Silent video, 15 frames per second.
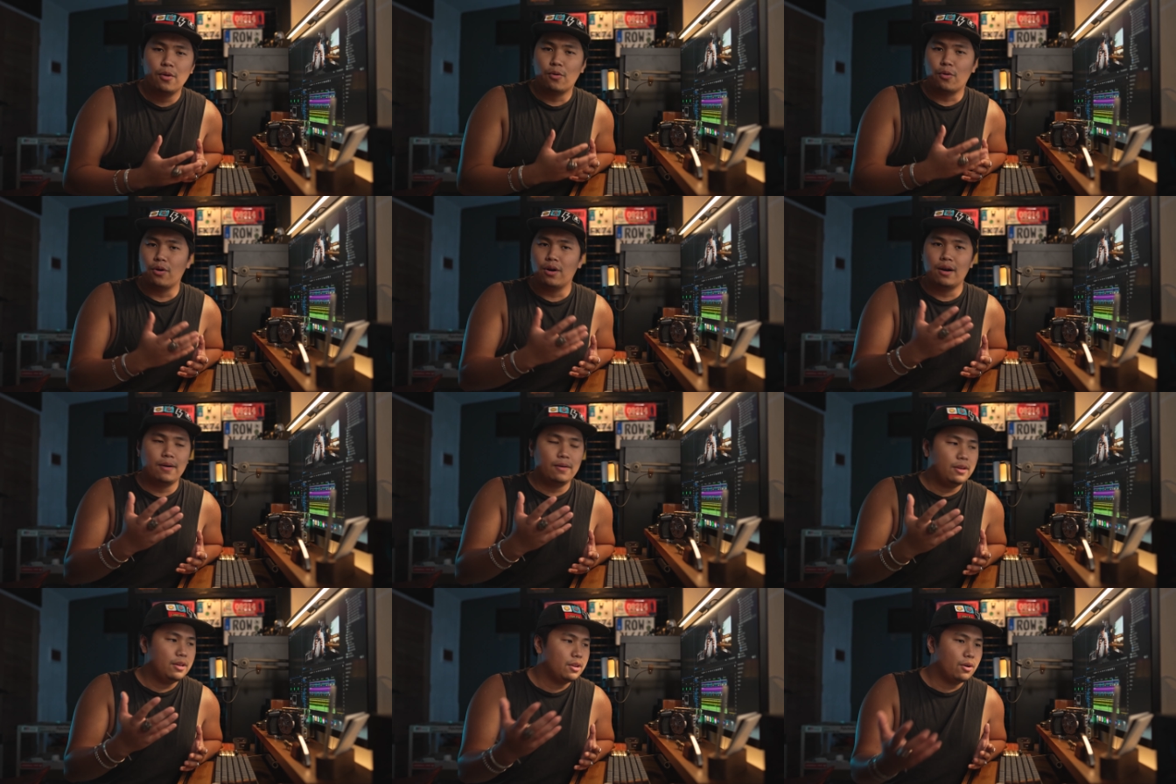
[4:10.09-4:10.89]

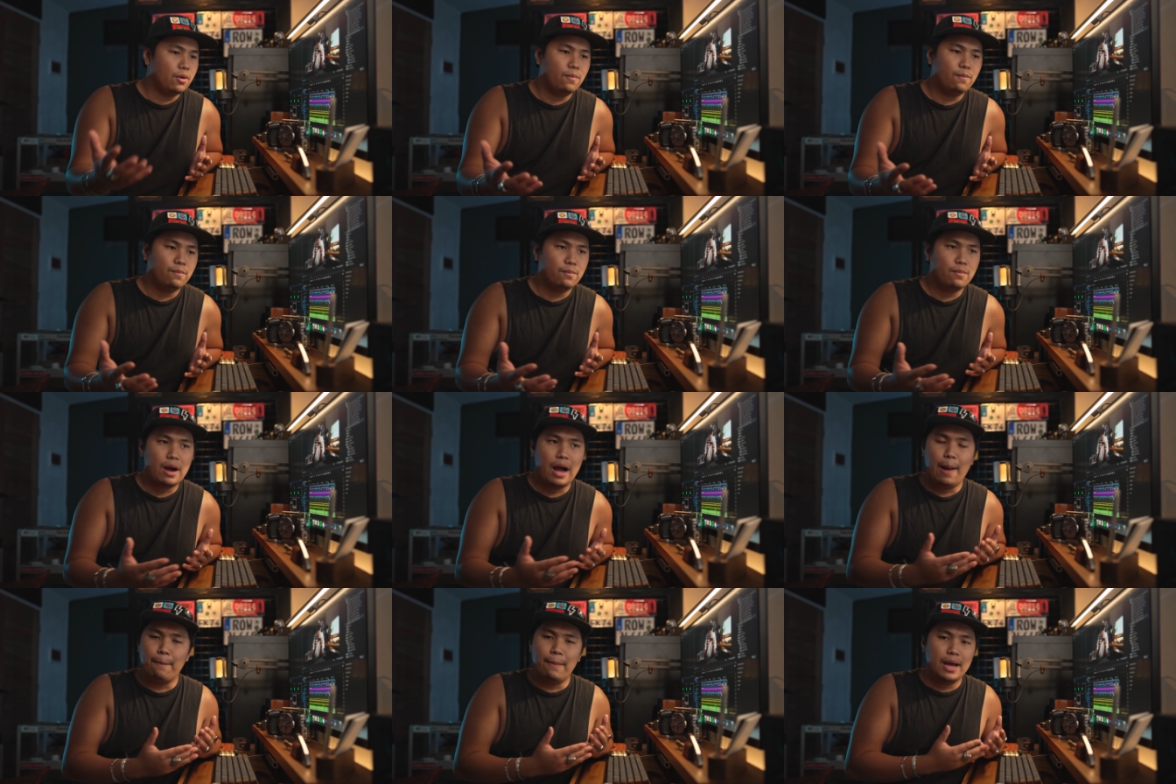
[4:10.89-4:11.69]
or
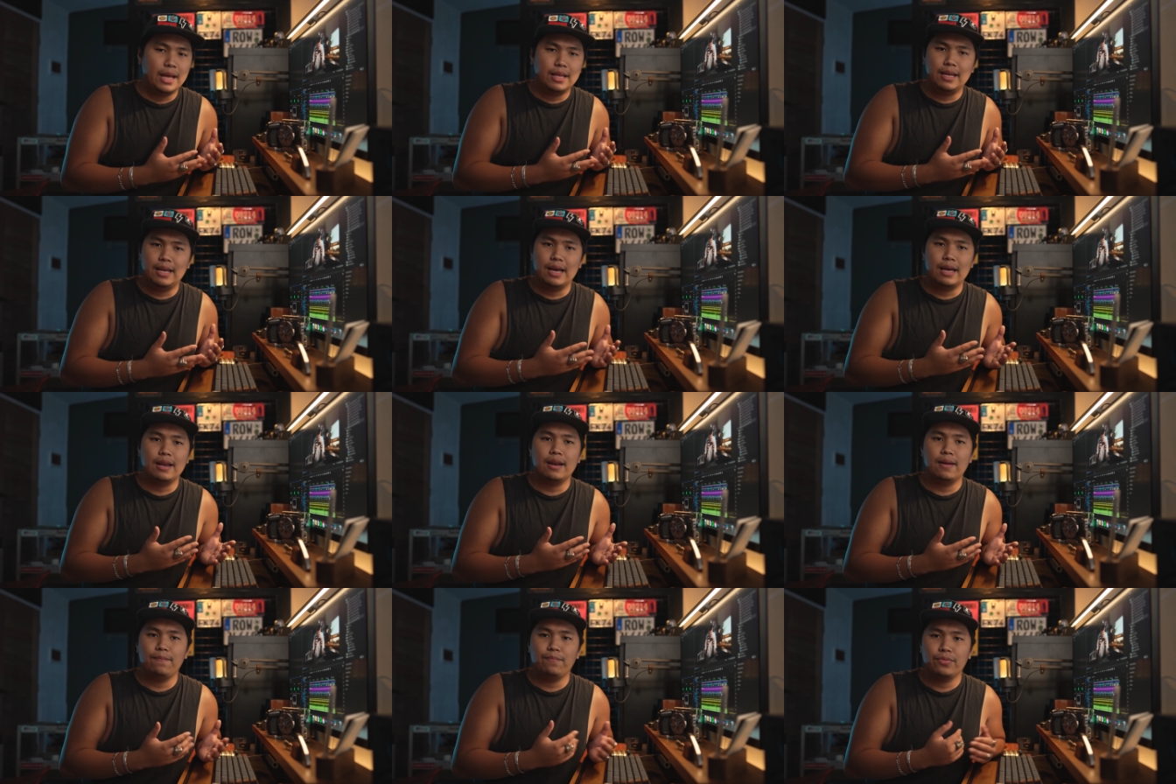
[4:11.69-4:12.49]
I might
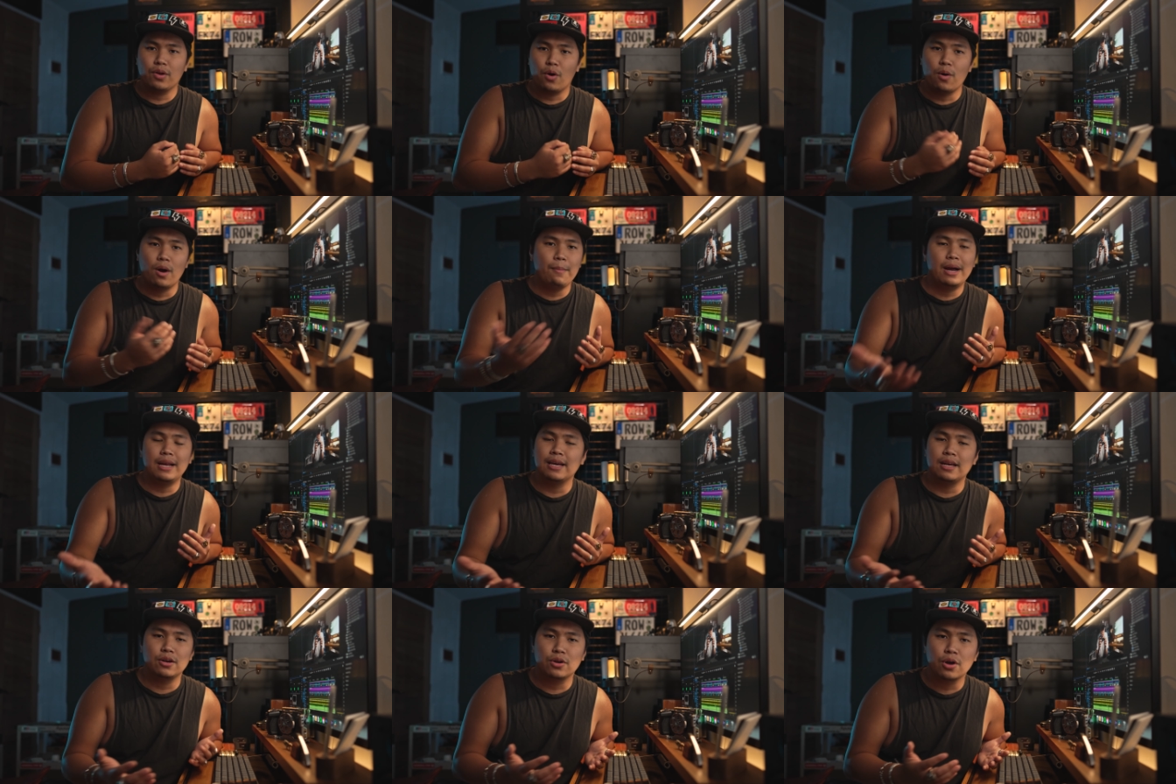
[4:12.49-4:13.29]
get
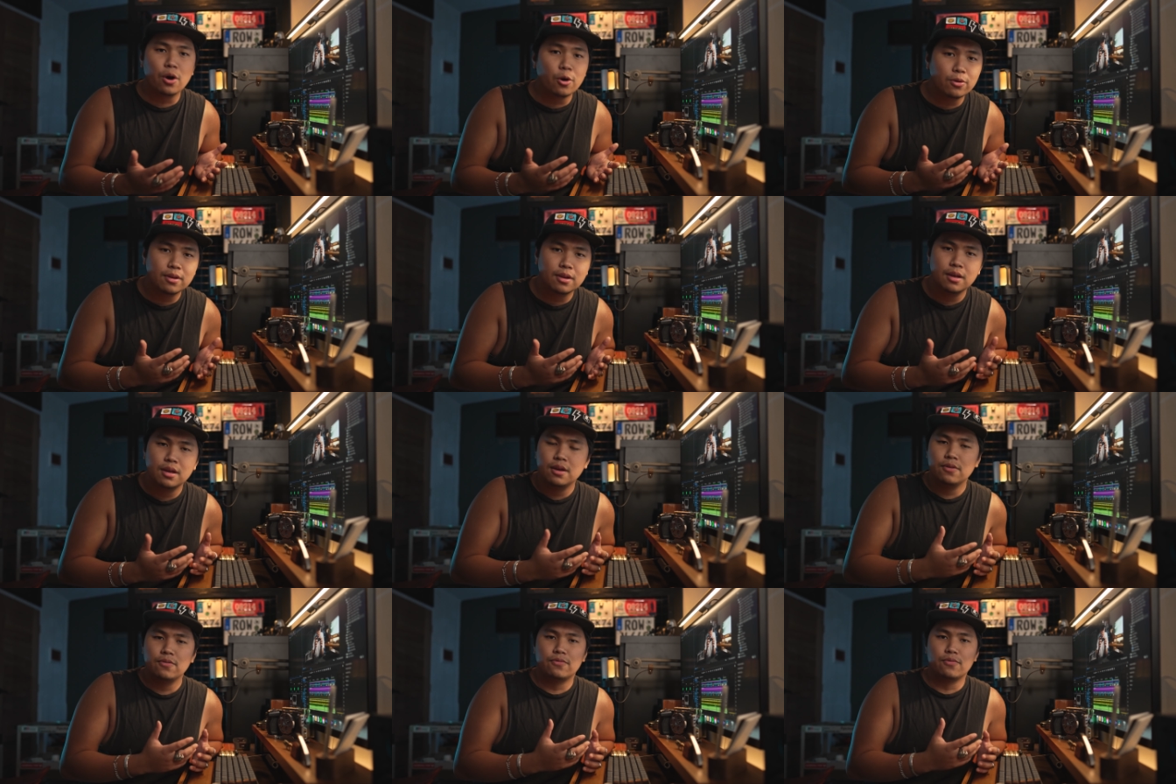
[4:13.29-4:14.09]
a code
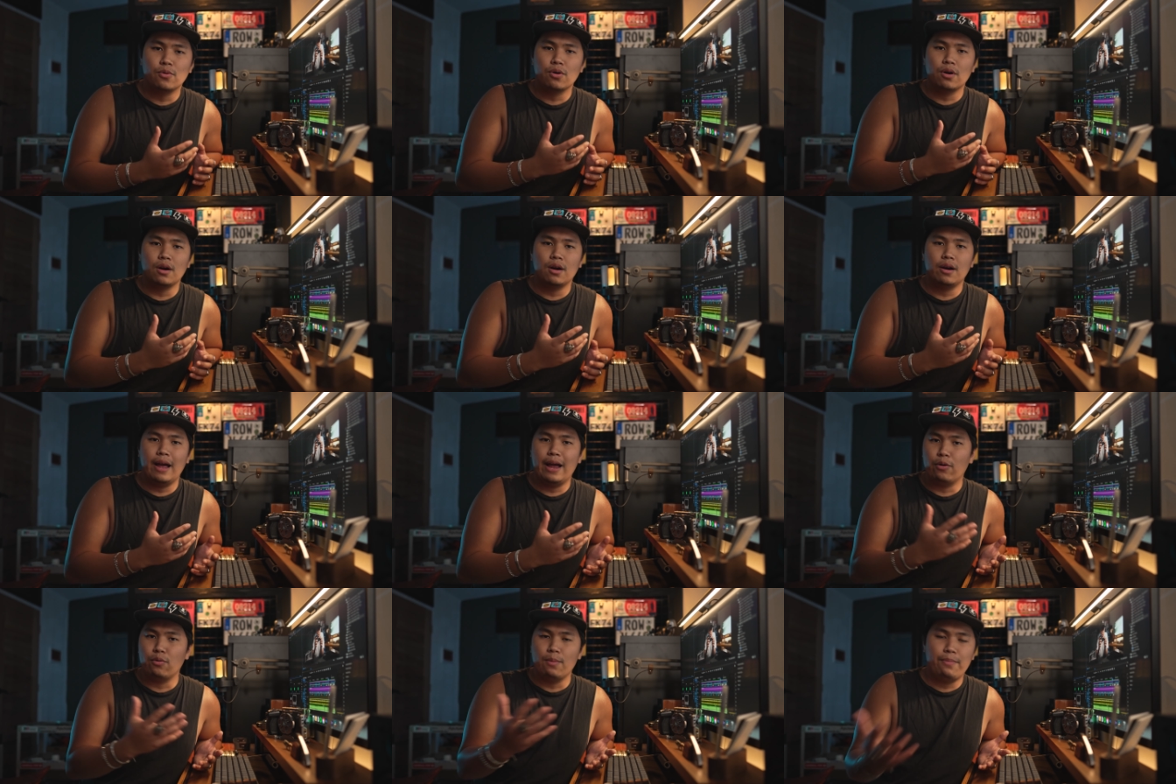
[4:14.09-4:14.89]
for
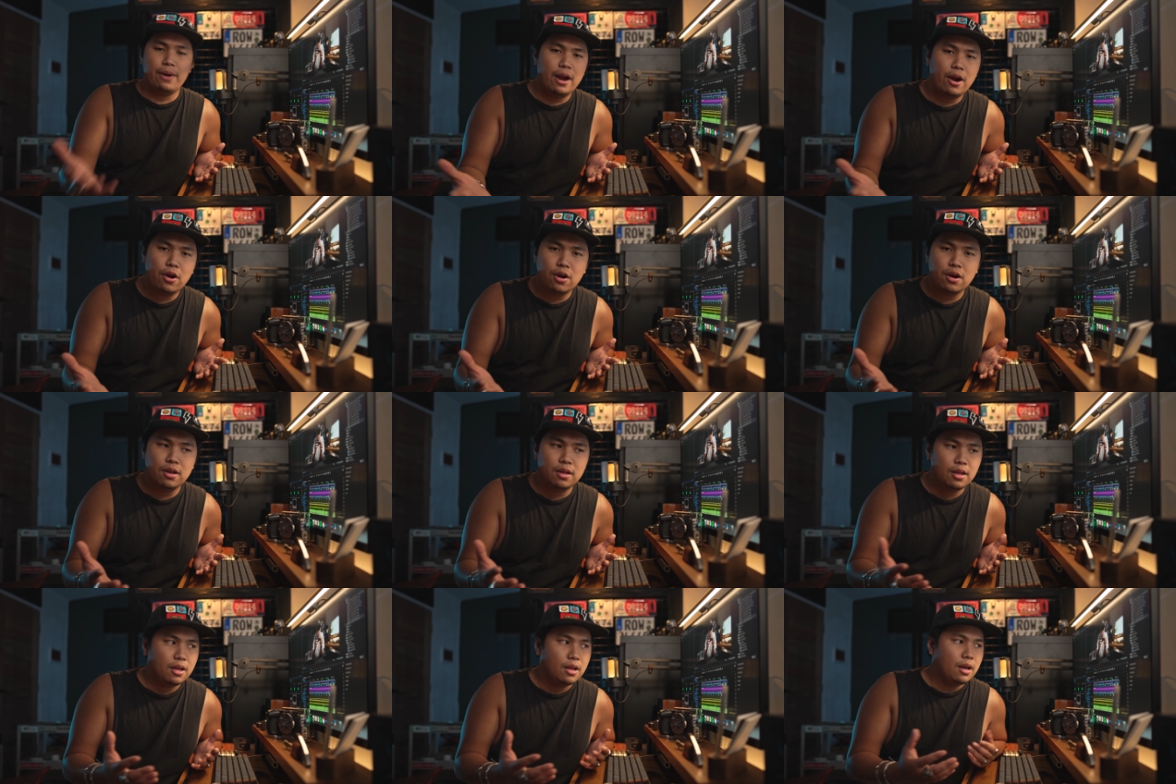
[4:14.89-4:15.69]
a repair.